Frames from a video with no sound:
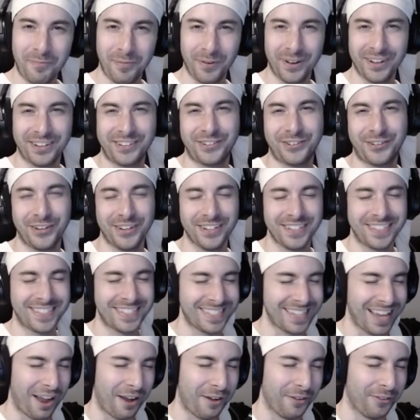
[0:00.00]
but she
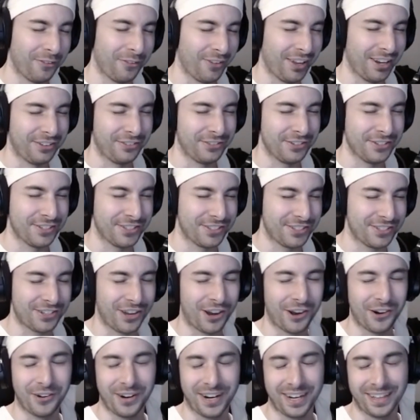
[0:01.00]
sounds like she's
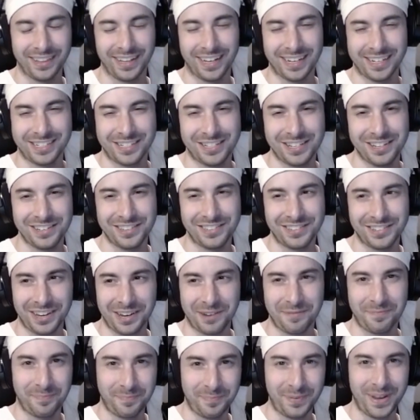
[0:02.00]
stuttering, like she's
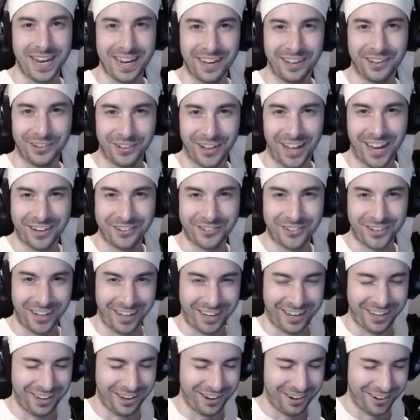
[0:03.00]
like being
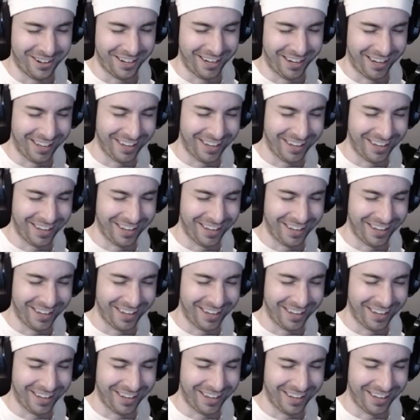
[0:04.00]
electrocuted.